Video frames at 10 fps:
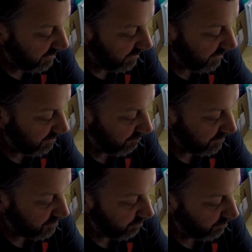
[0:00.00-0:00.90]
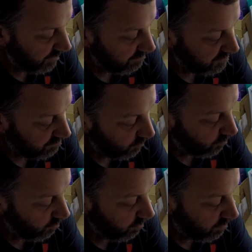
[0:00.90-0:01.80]
And if we scroll down some
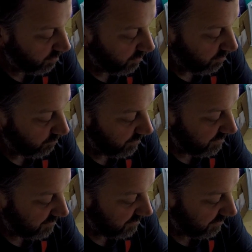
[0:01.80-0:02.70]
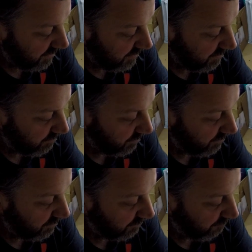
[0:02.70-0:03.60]
more, we can see
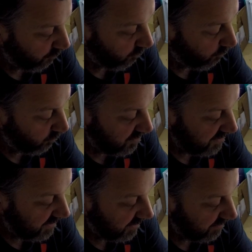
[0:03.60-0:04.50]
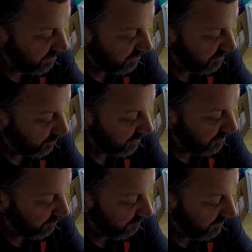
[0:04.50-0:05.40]
there's 4 more sets:
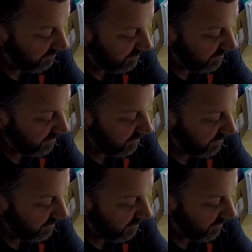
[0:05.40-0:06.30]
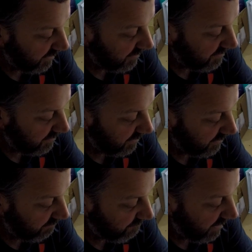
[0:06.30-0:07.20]
$22.50,
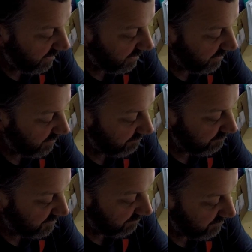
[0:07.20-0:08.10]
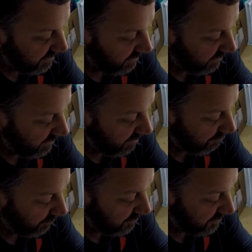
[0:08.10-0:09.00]
$18.85, $17.99
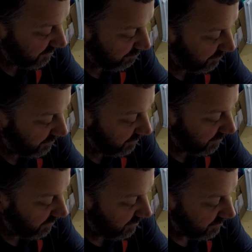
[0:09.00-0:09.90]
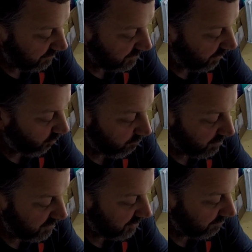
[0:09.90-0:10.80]
plus shipping. So there's a whole
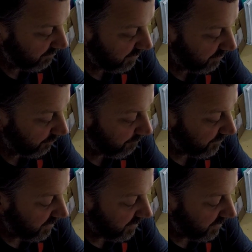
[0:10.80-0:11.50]
bunch of them here.